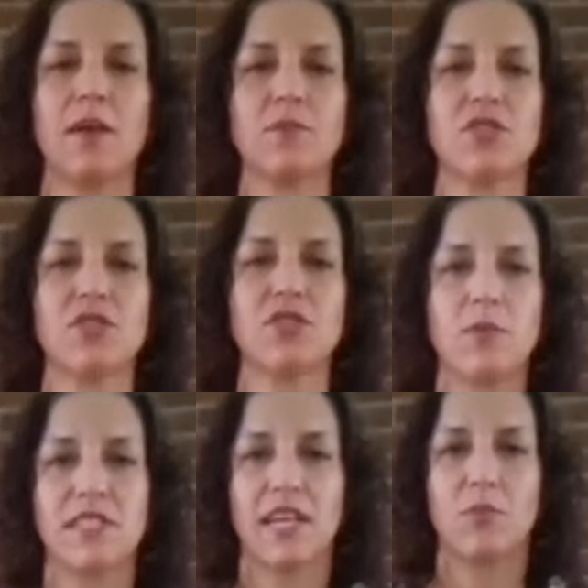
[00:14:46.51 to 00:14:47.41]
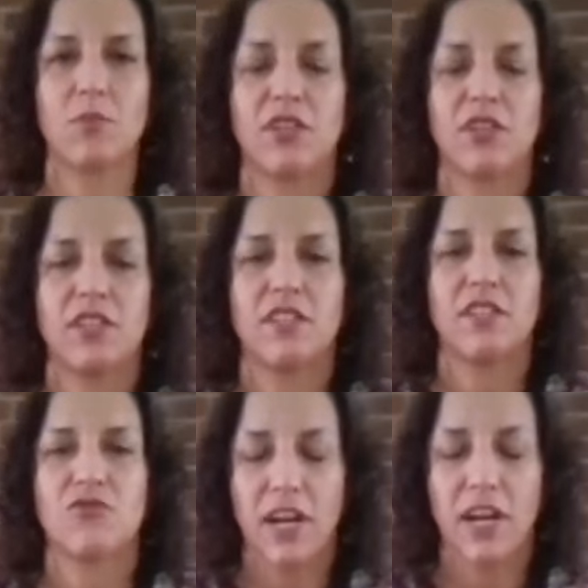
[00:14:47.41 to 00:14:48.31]
so like we said, we're gonna
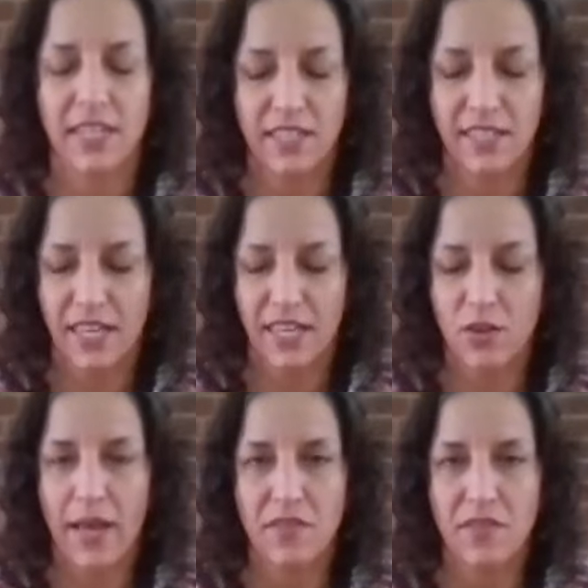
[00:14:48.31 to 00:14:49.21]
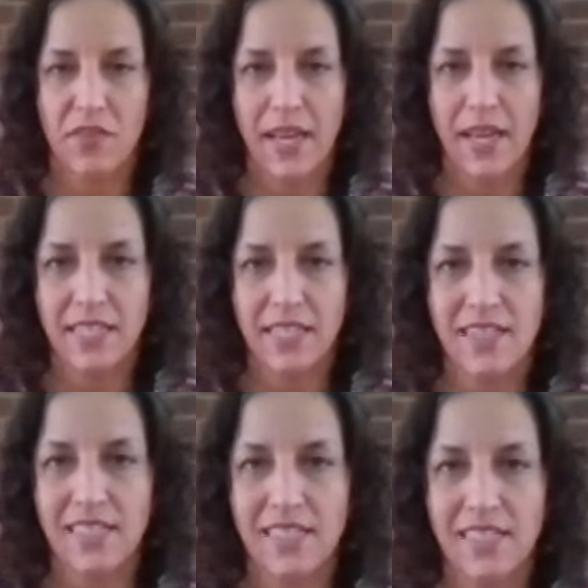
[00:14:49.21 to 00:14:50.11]
try to get away from
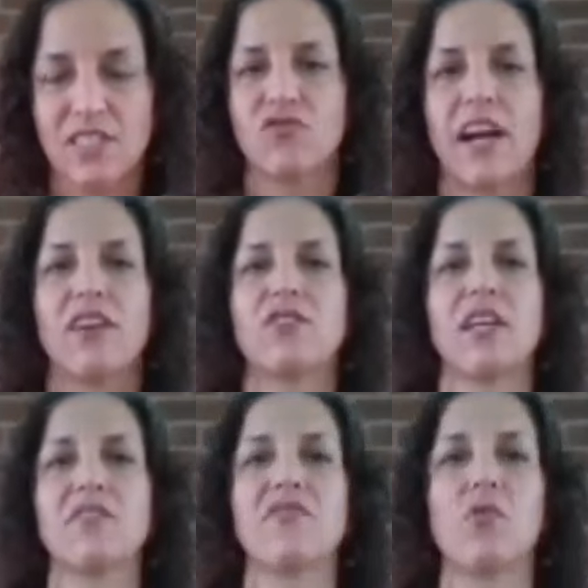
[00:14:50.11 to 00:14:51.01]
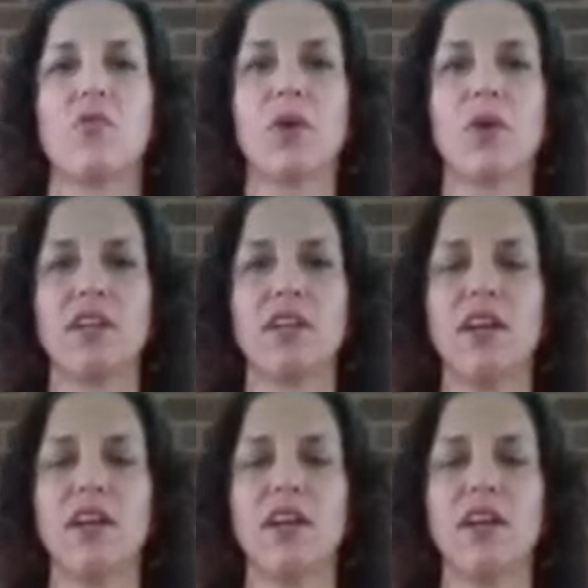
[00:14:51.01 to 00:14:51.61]
anything that's rounding forward.